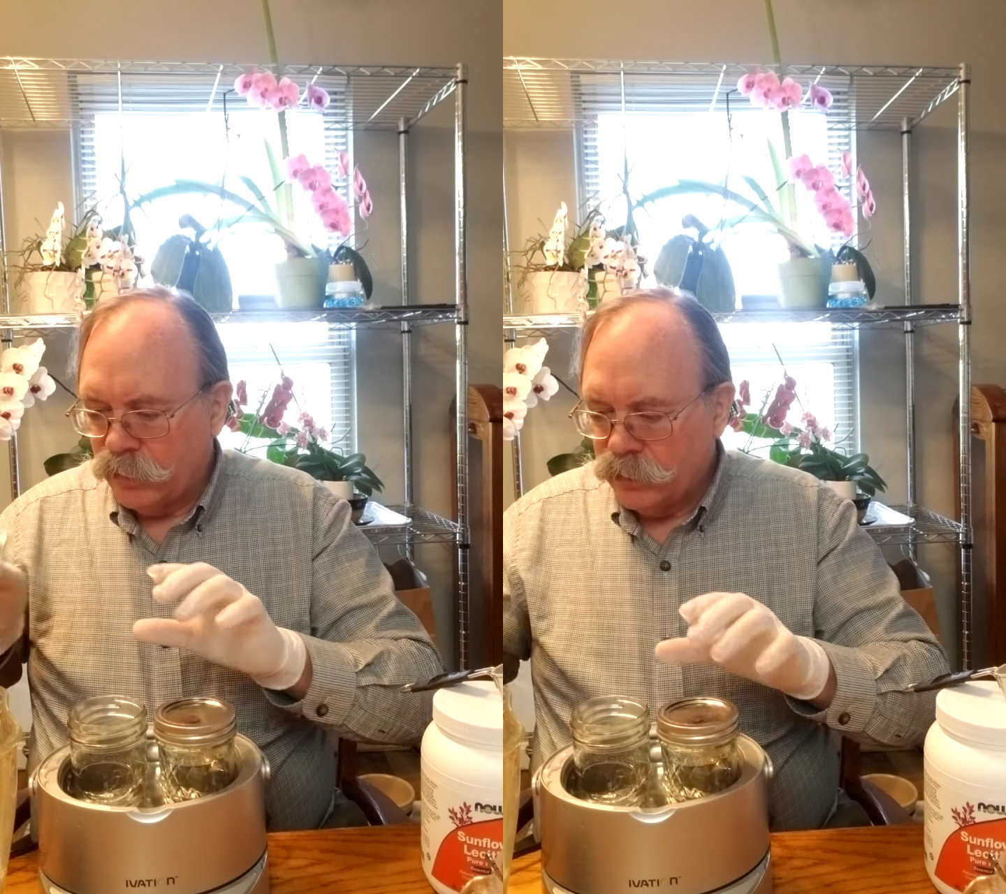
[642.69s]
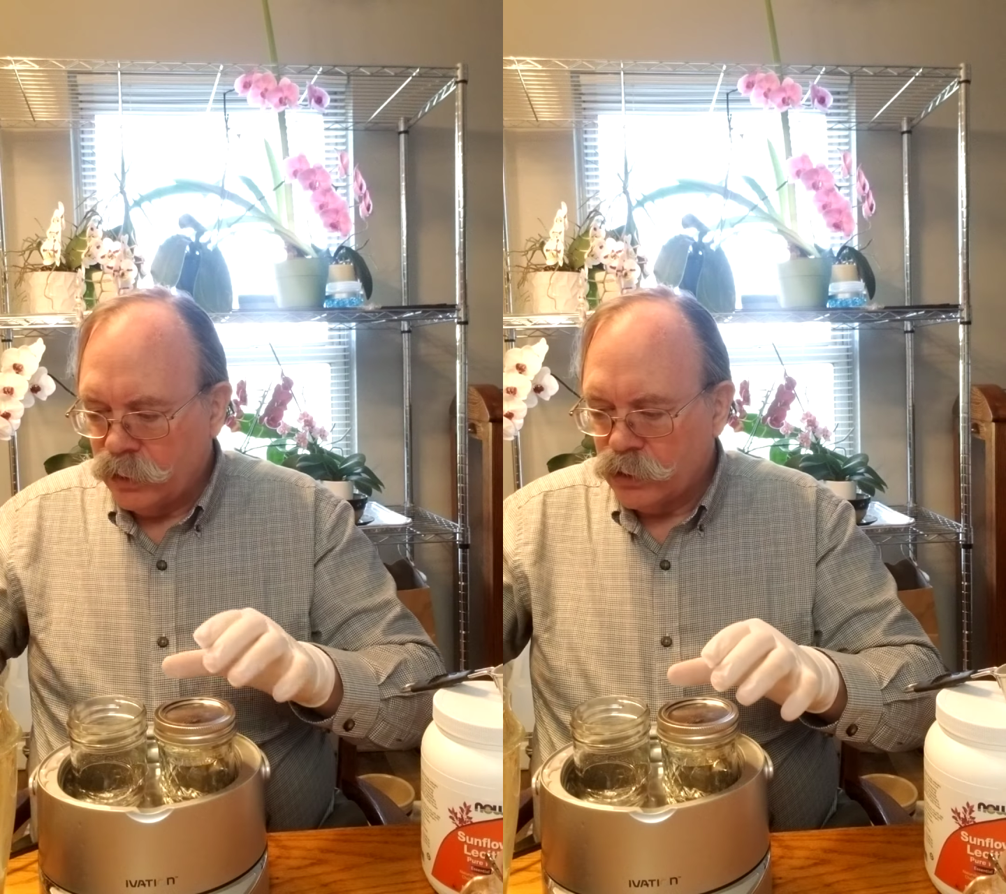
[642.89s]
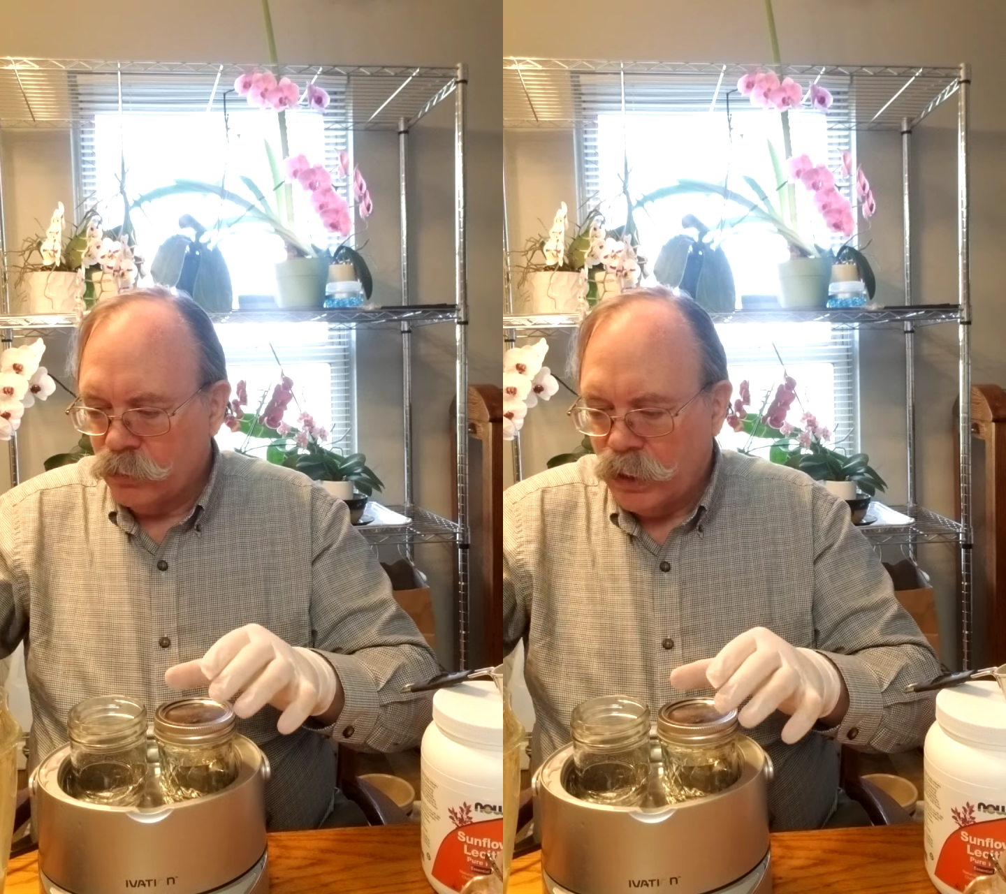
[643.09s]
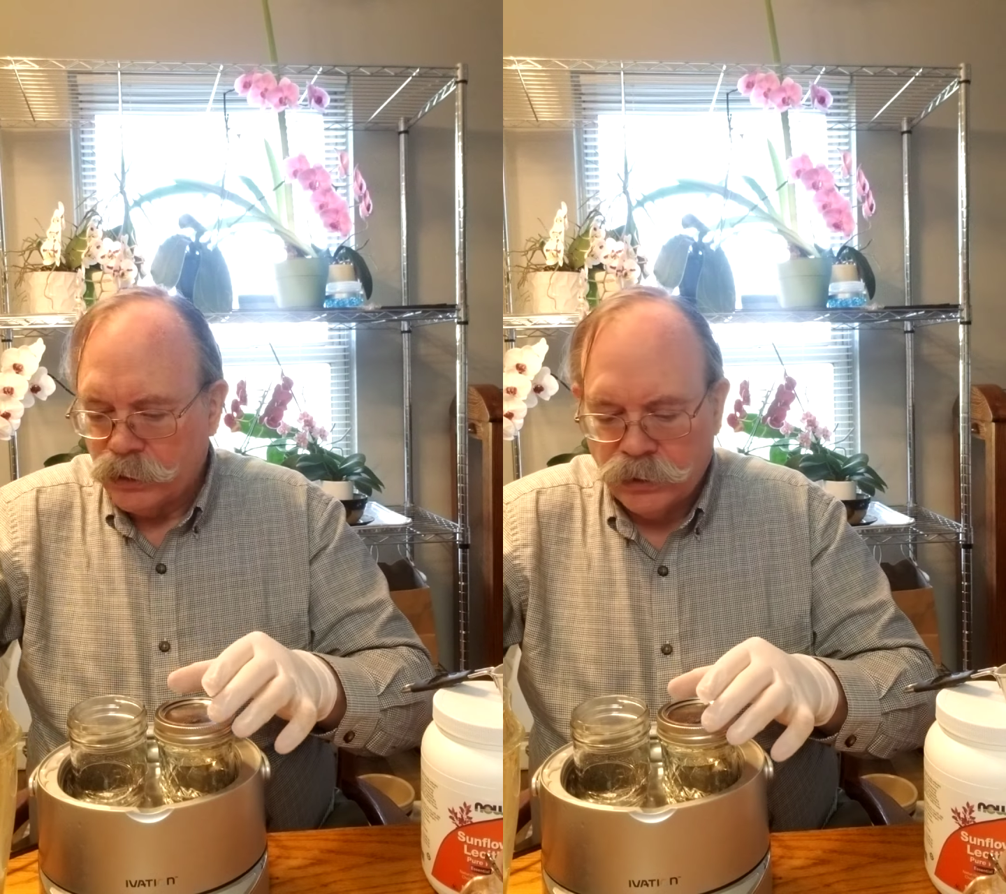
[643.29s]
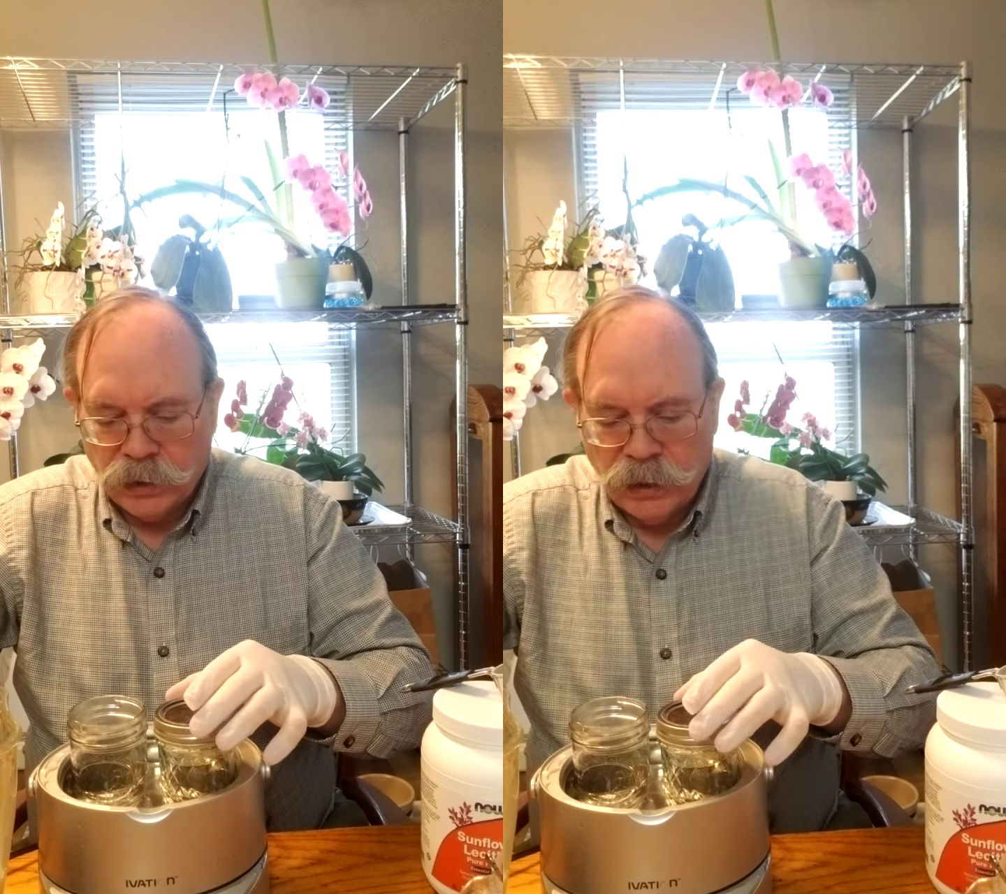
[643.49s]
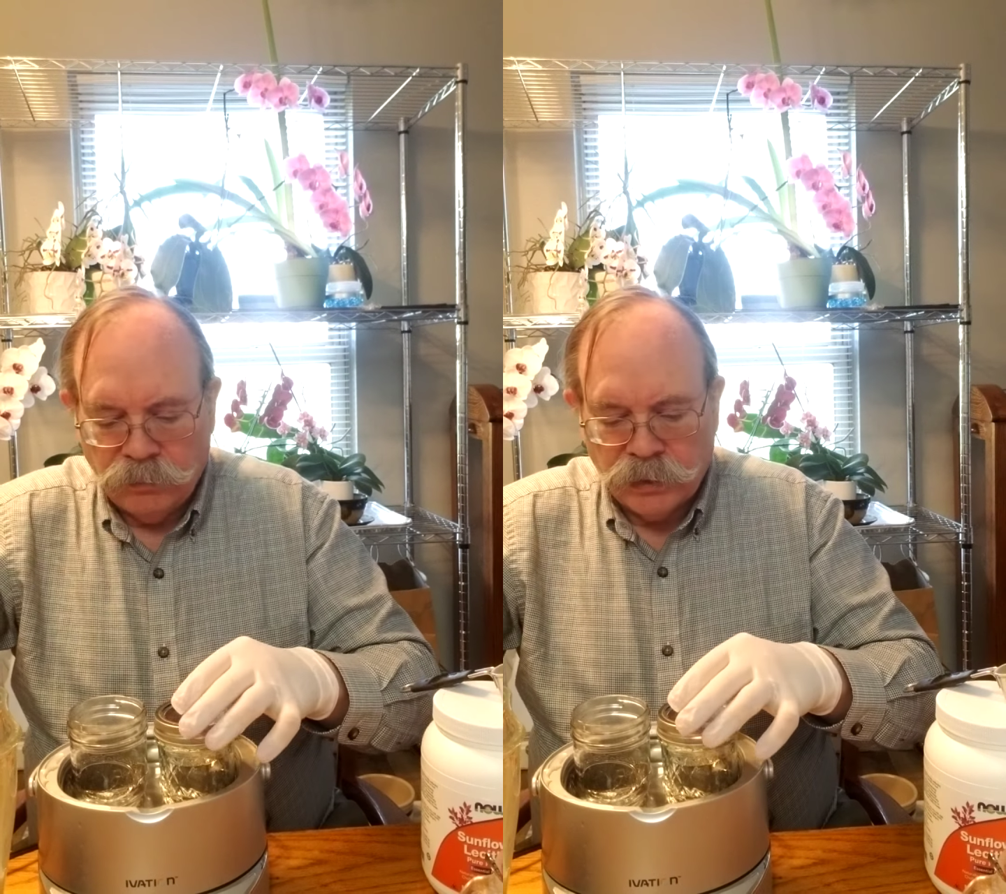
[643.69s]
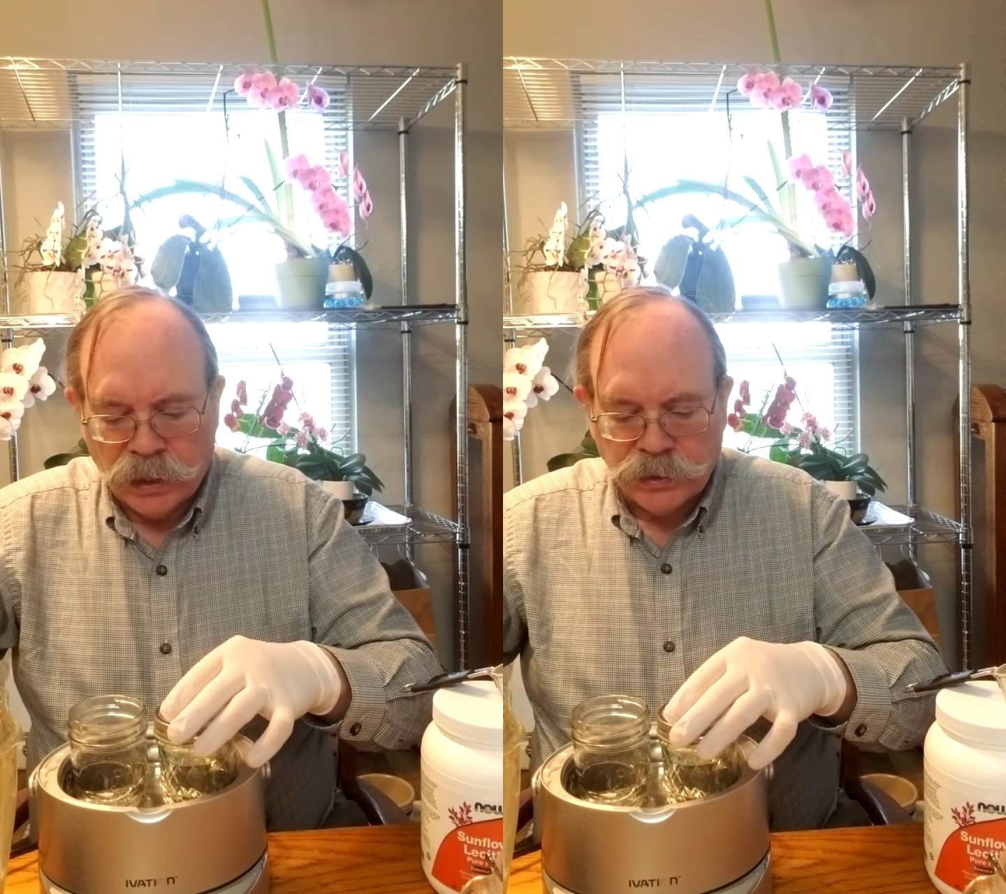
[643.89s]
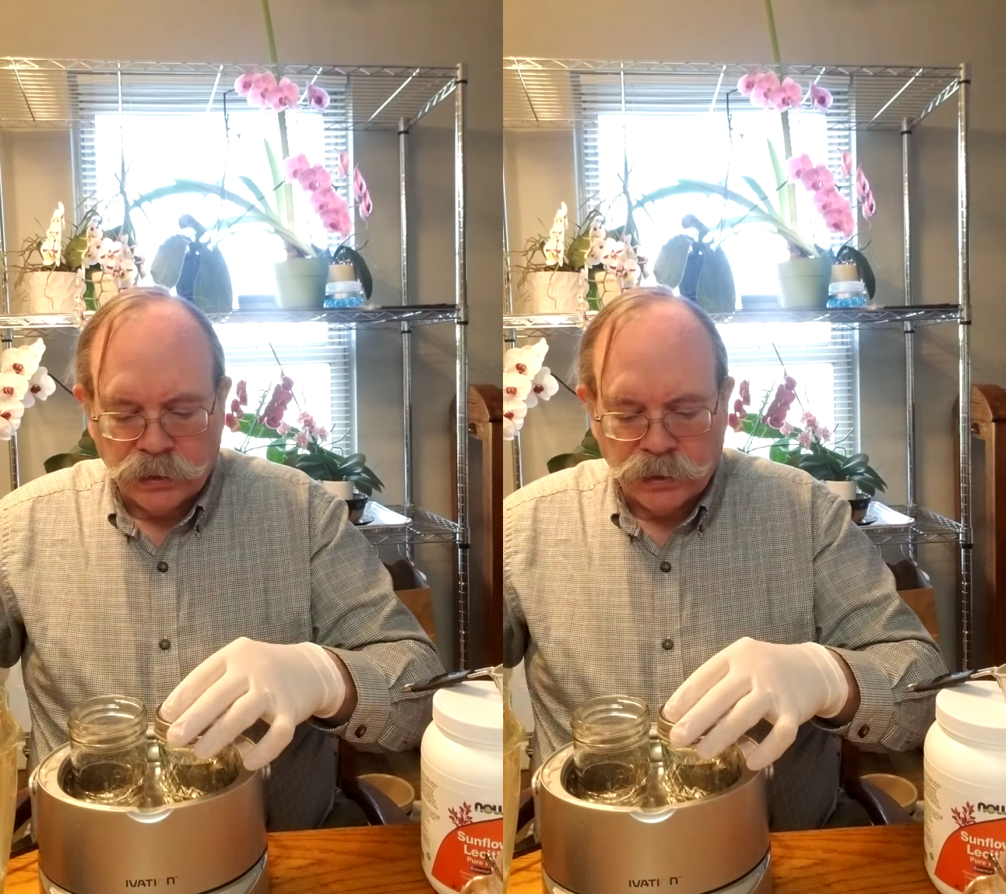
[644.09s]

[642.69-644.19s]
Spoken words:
dishwasher to keep dust